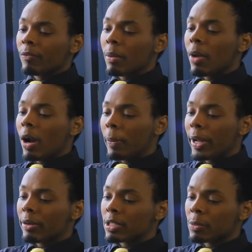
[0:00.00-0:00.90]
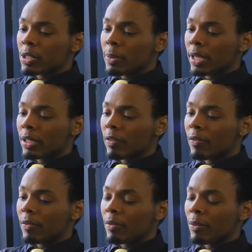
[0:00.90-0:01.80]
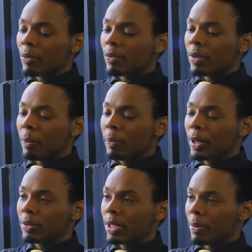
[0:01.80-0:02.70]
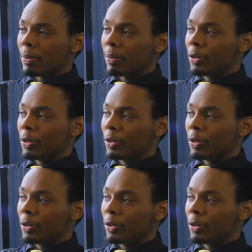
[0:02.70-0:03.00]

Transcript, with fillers: from our parents' perspective, they built up,